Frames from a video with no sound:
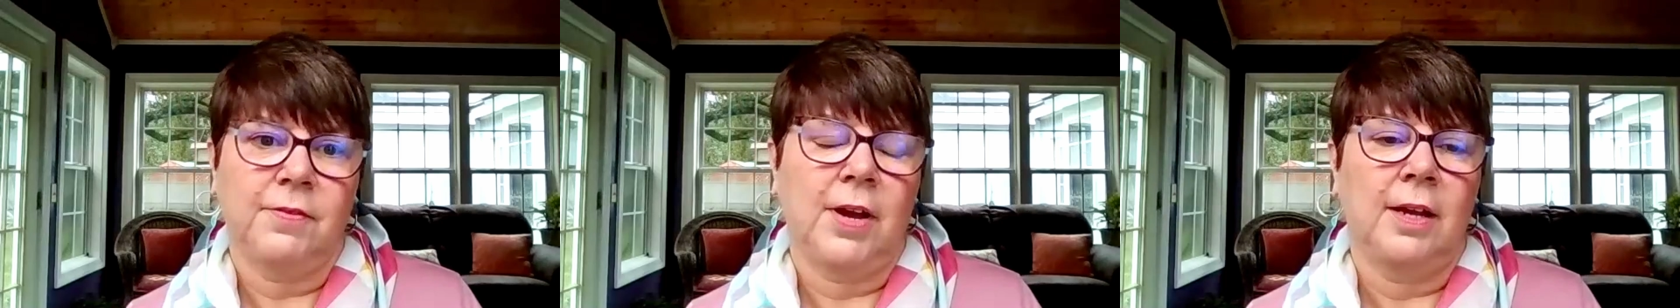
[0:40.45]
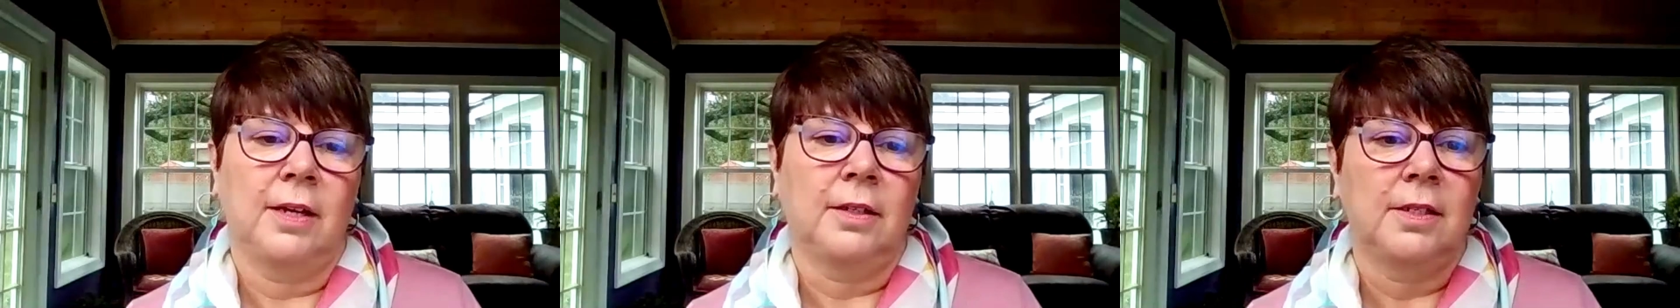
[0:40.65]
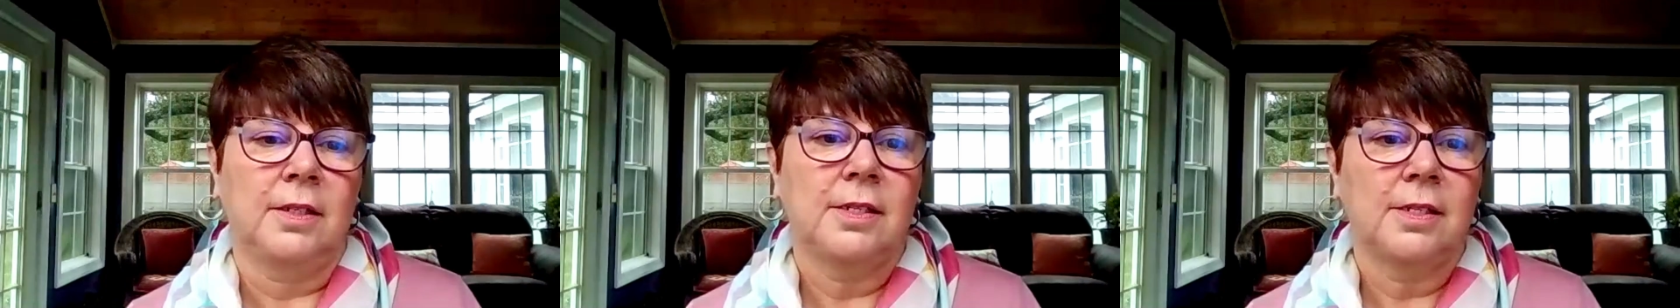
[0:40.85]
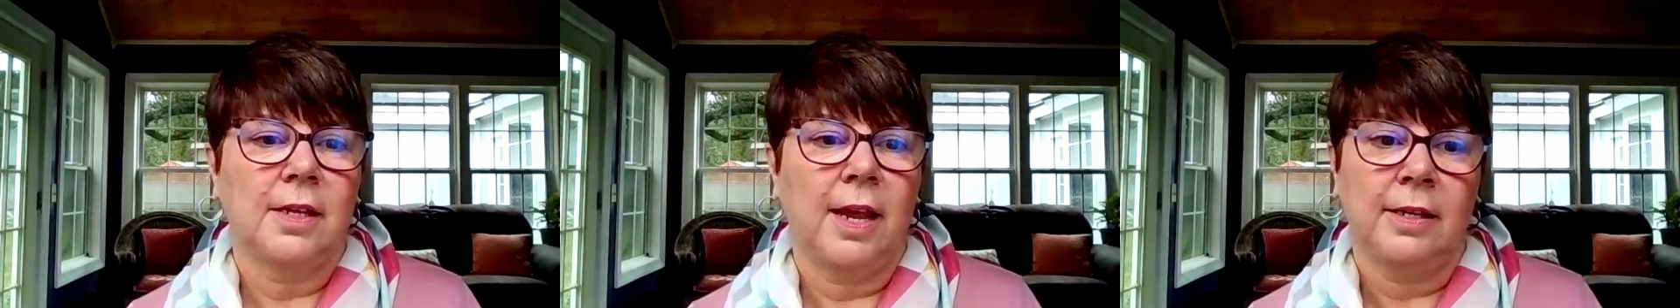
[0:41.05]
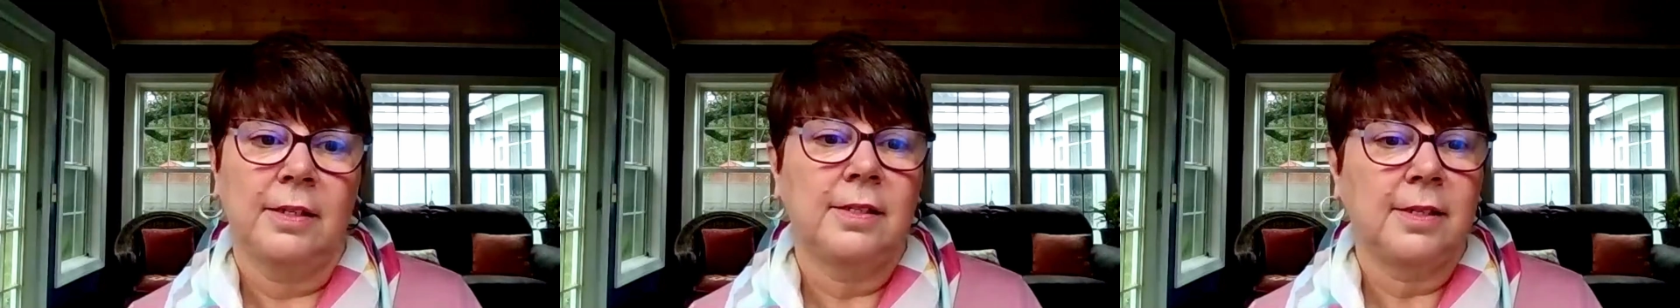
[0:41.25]
violence
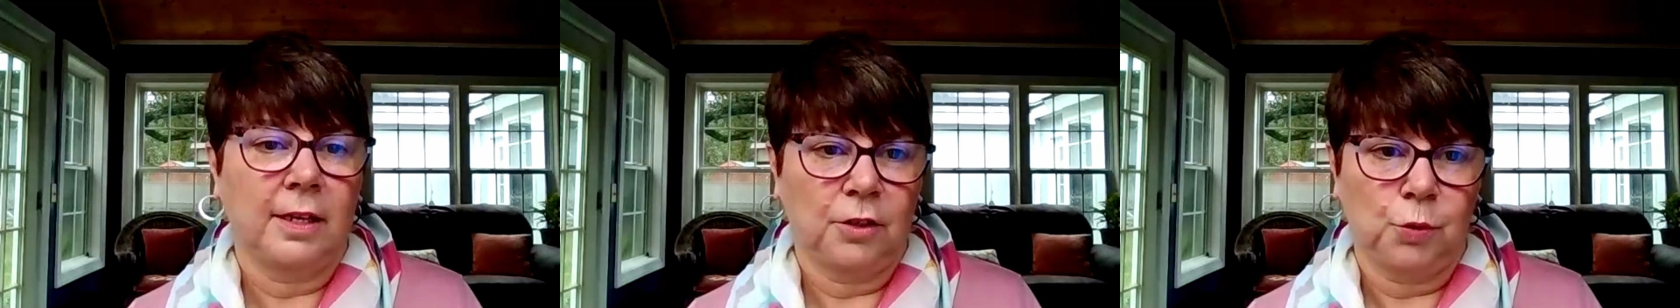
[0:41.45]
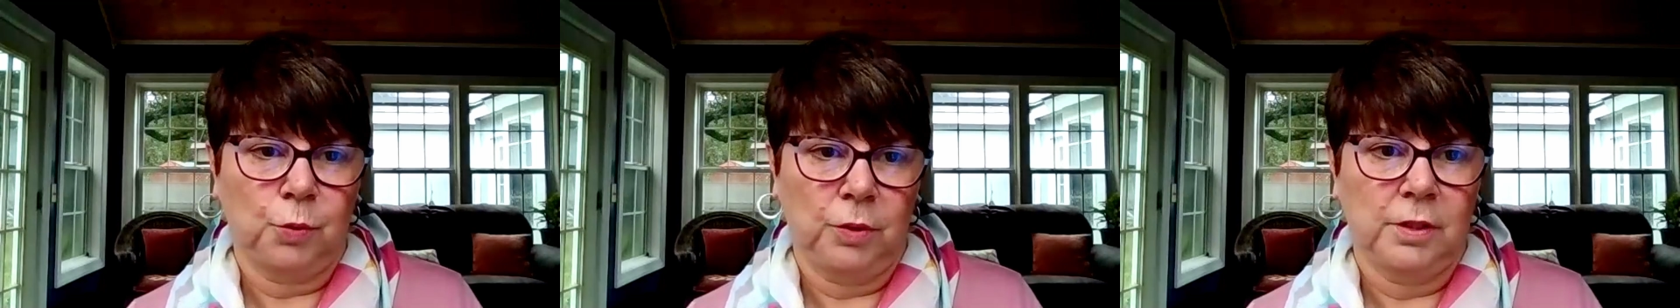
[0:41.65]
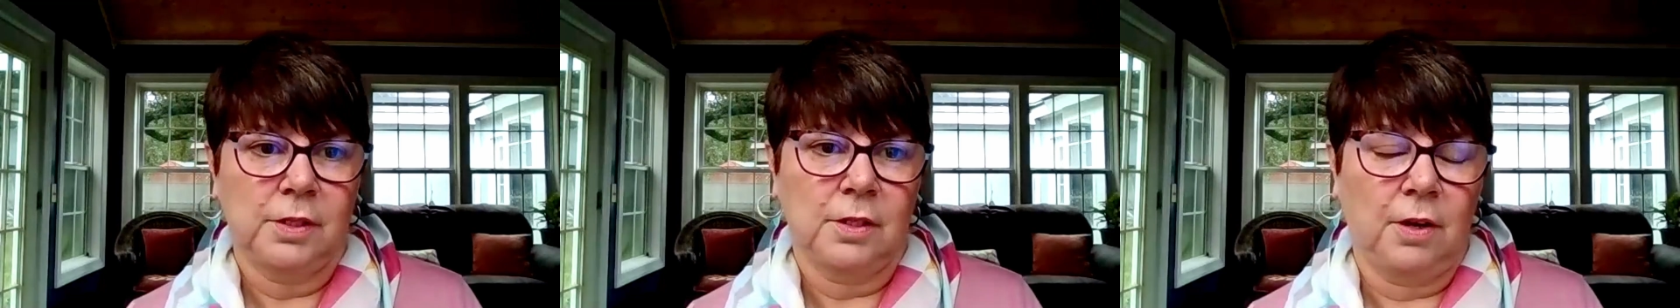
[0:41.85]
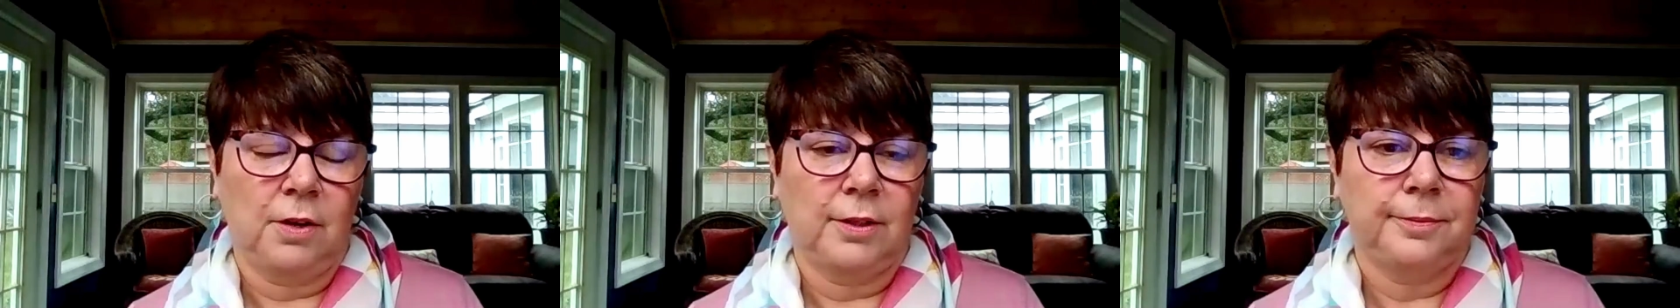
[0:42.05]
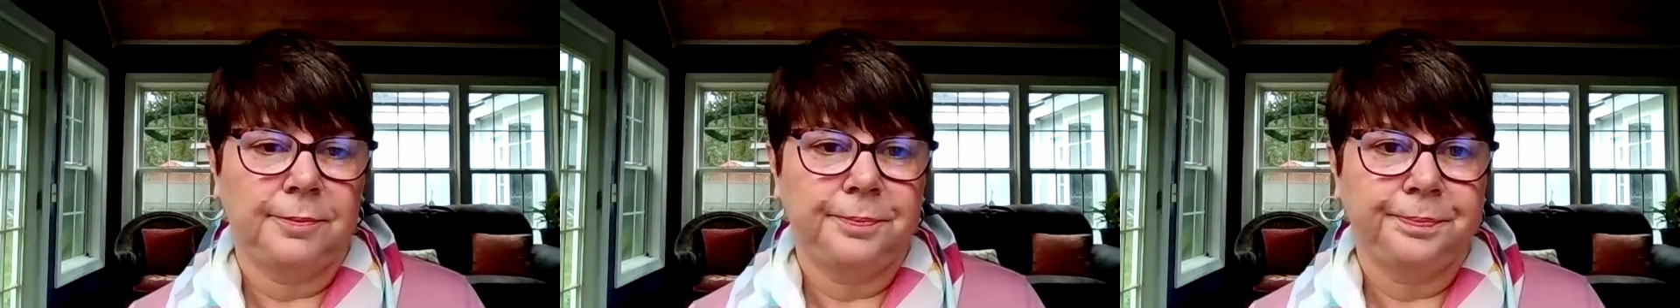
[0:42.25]
and sexual
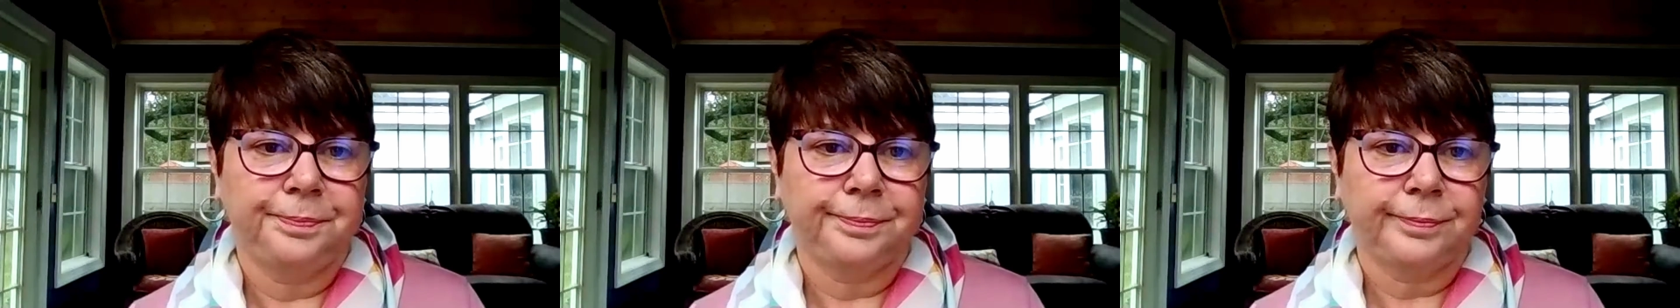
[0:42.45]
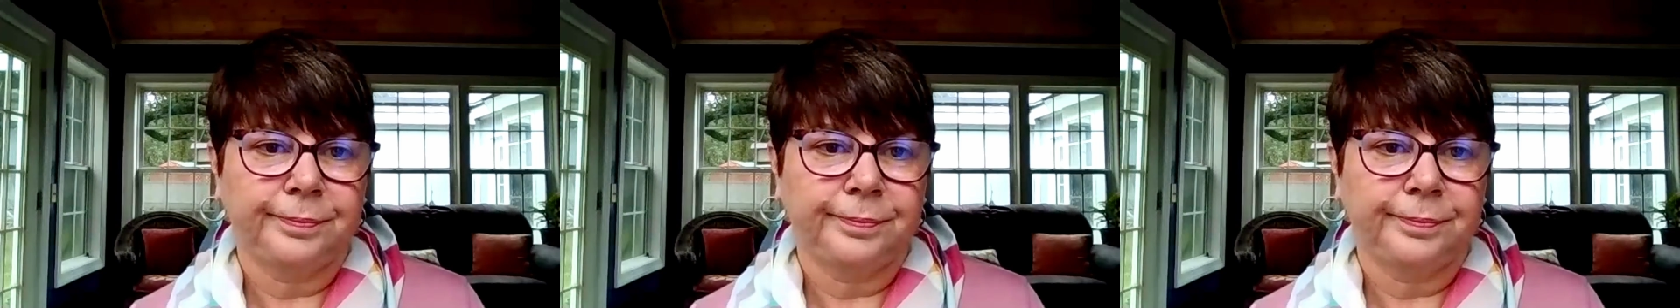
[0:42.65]
assault.